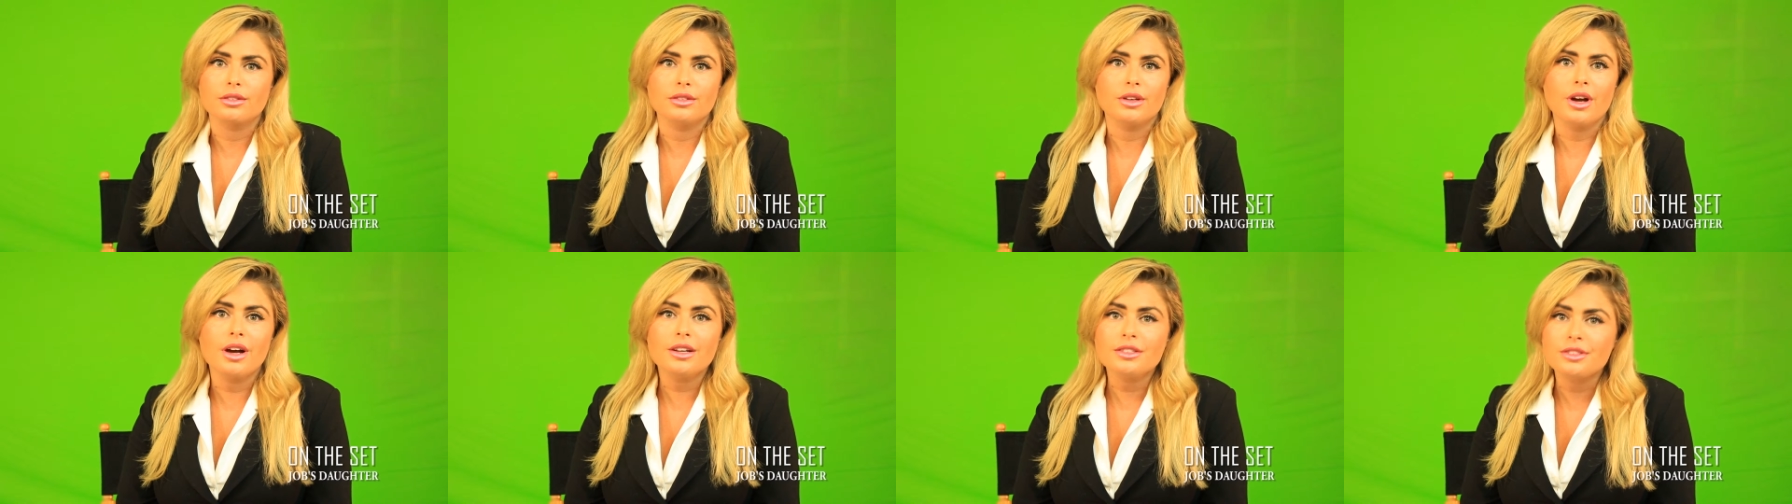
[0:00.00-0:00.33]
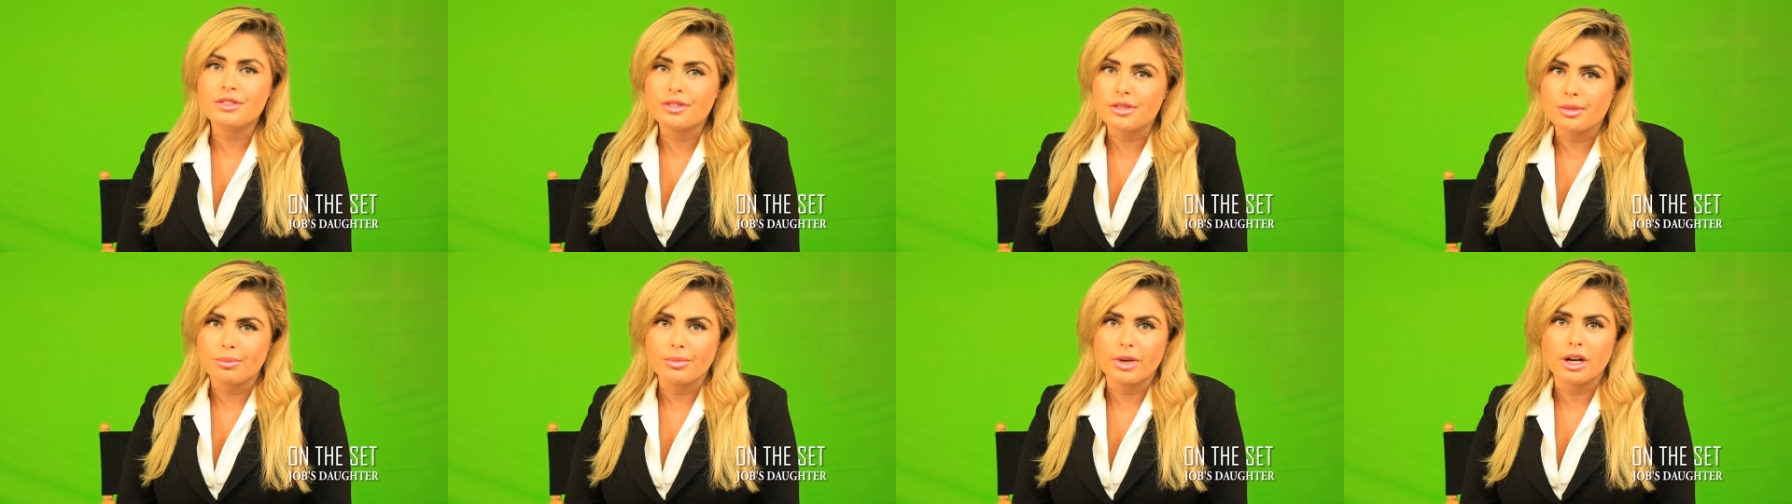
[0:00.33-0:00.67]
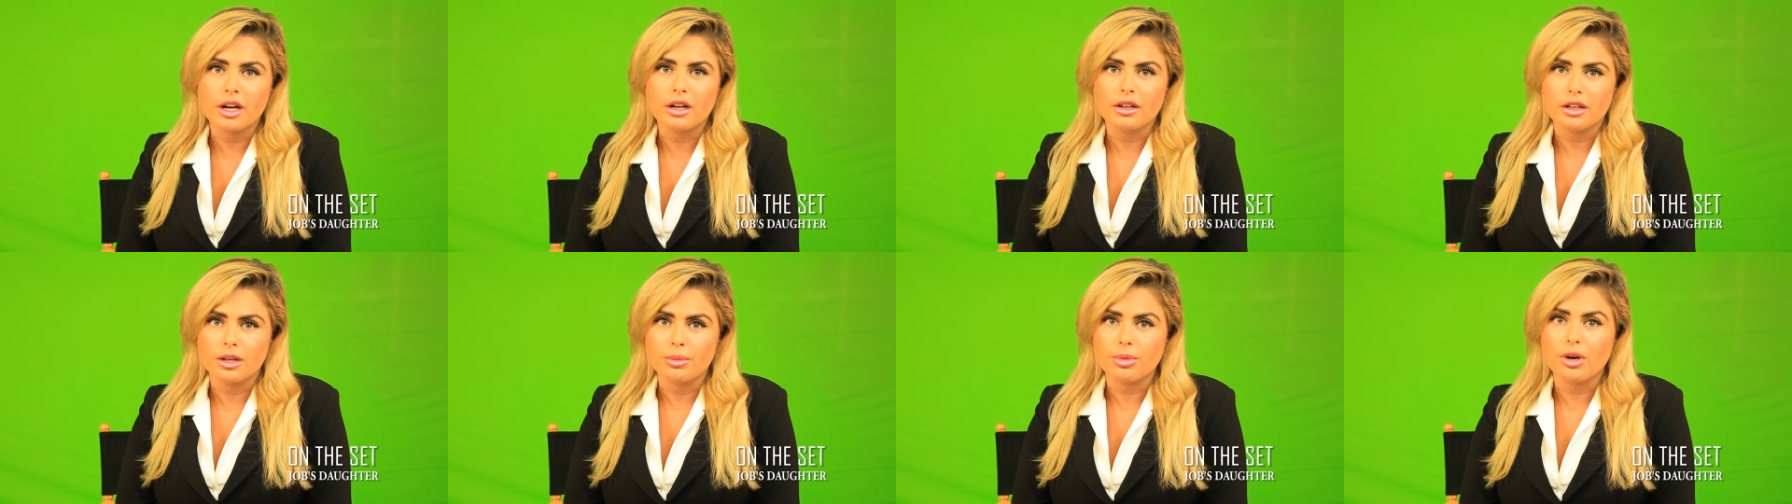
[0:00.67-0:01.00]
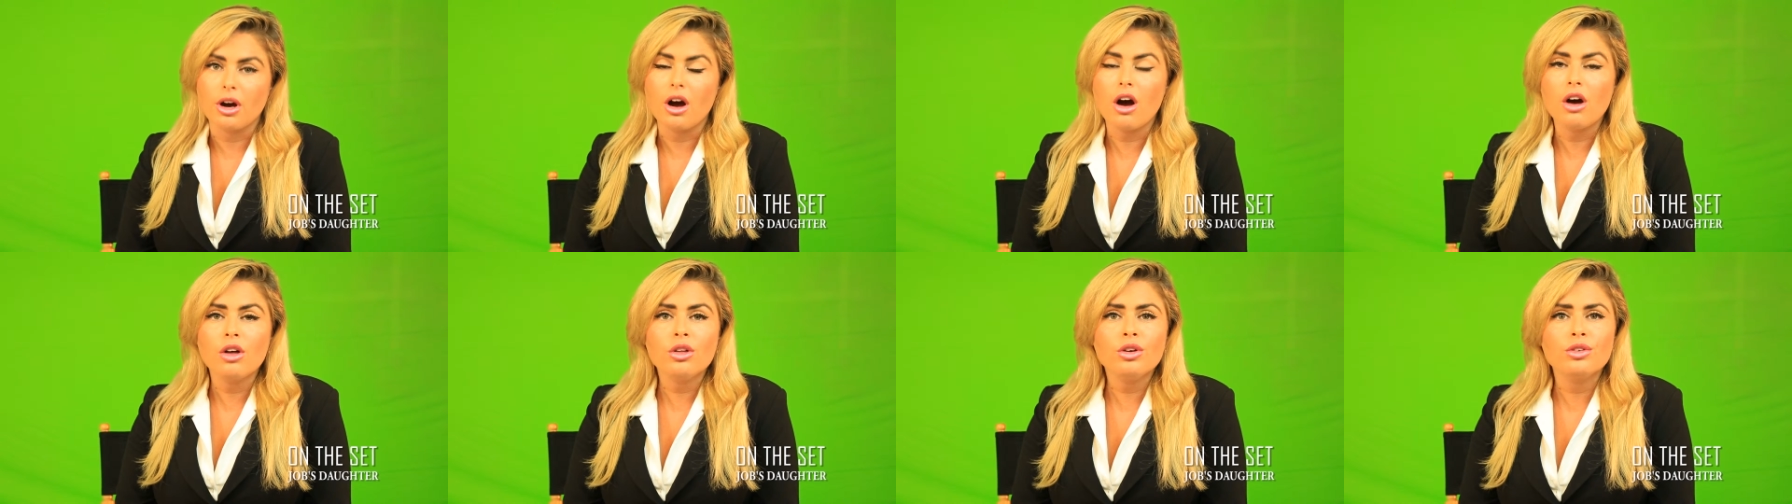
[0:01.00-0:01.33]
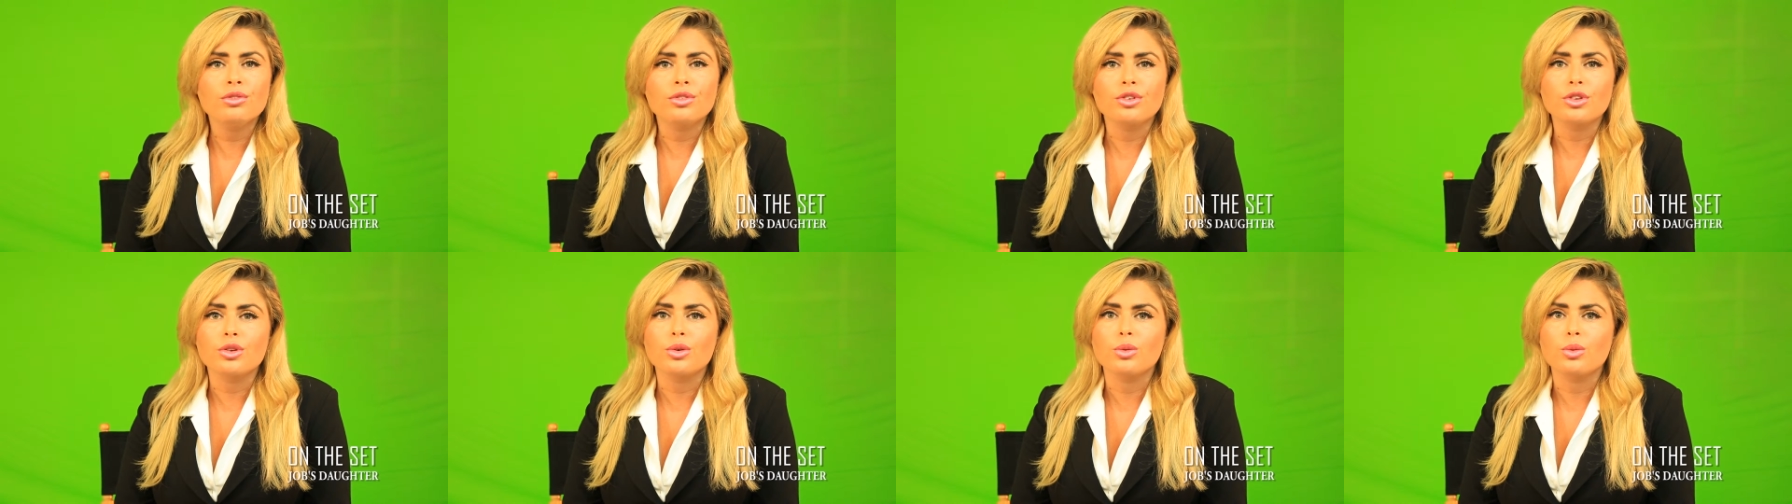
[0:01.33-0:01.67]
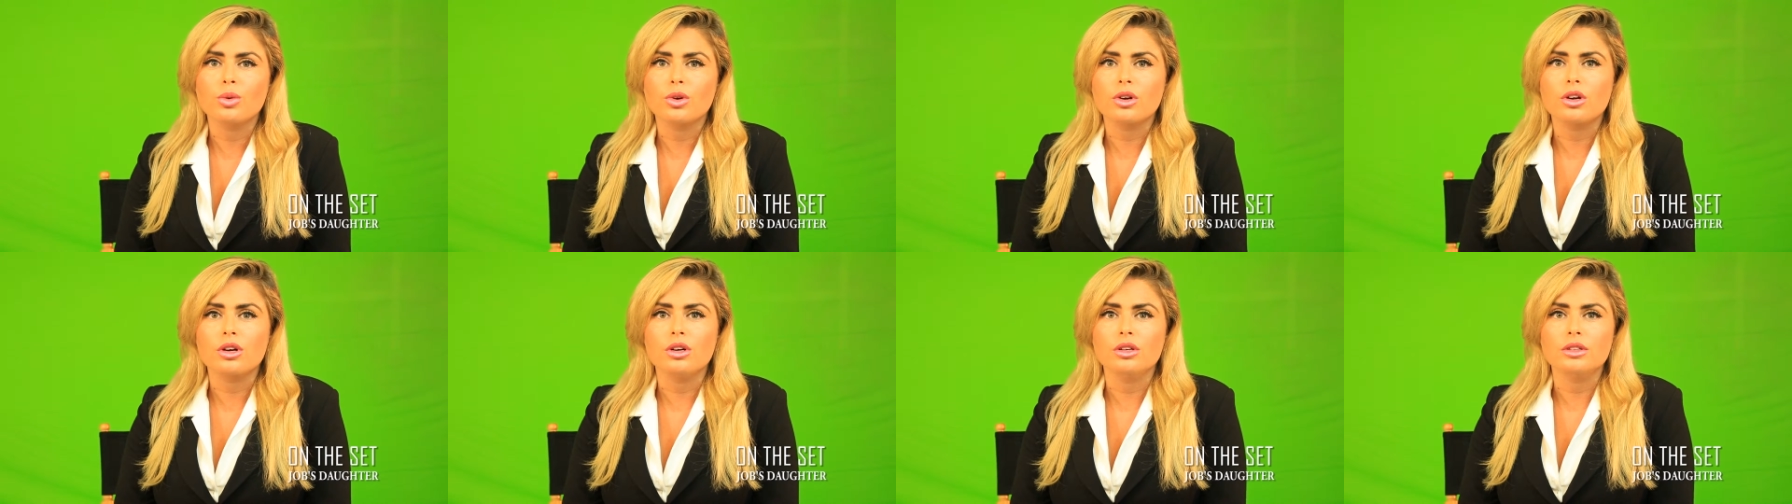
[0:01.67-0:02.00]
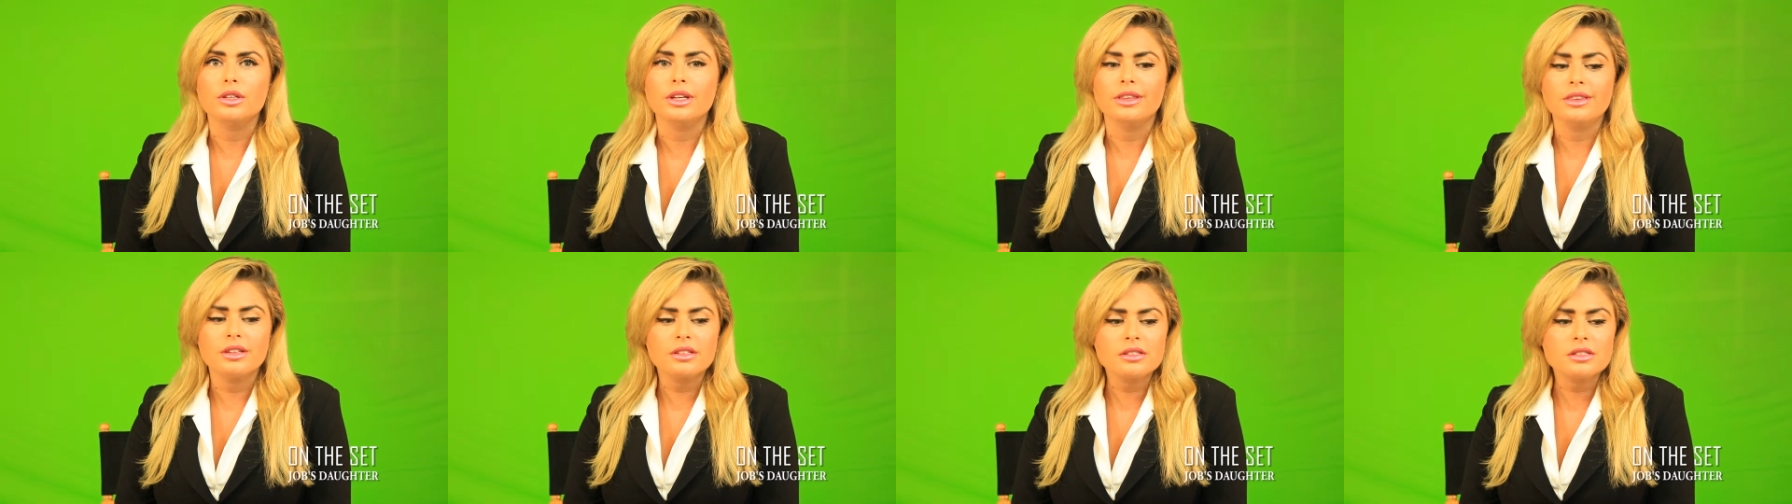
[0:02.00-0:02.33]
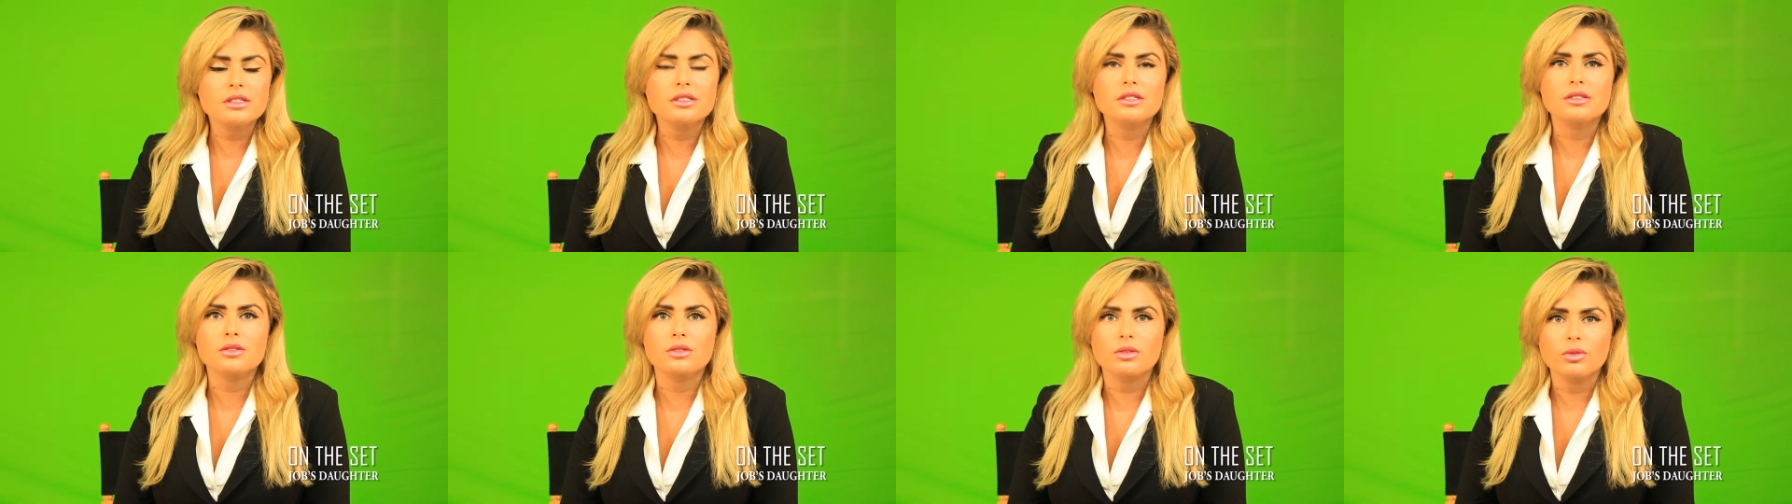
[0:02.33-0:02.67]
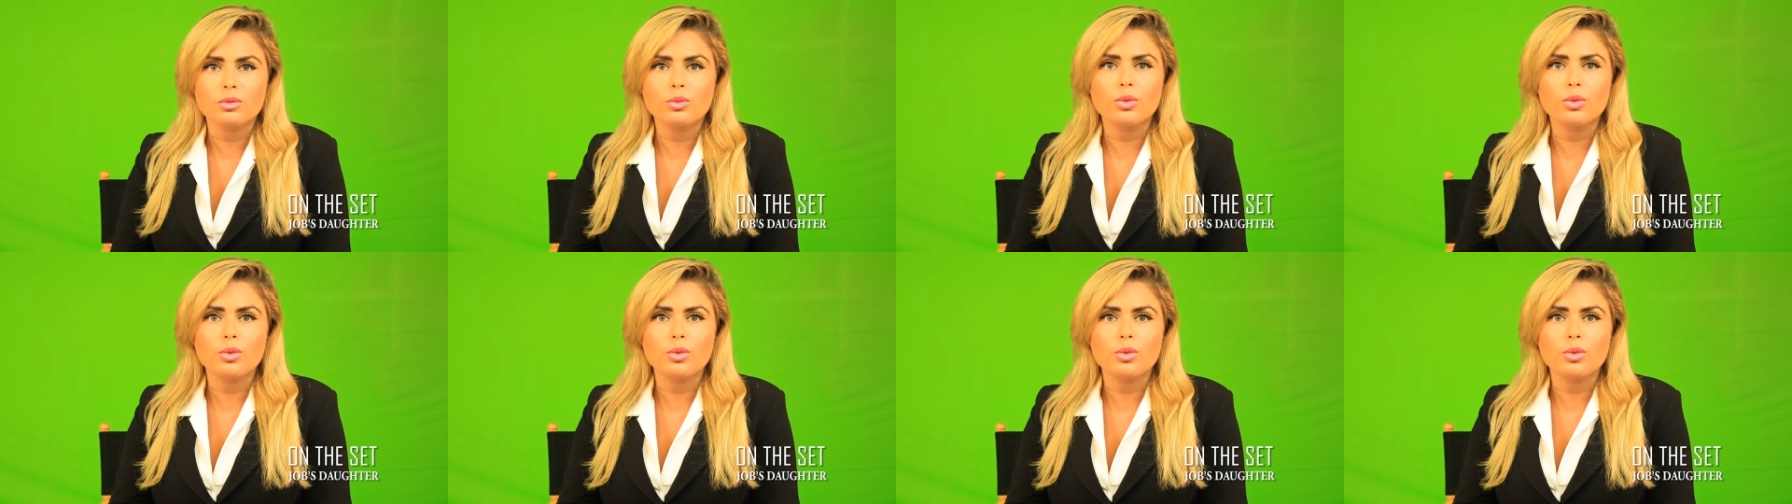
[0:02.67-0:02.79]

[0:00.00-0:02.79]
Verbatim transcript: not just America but all over the world and this is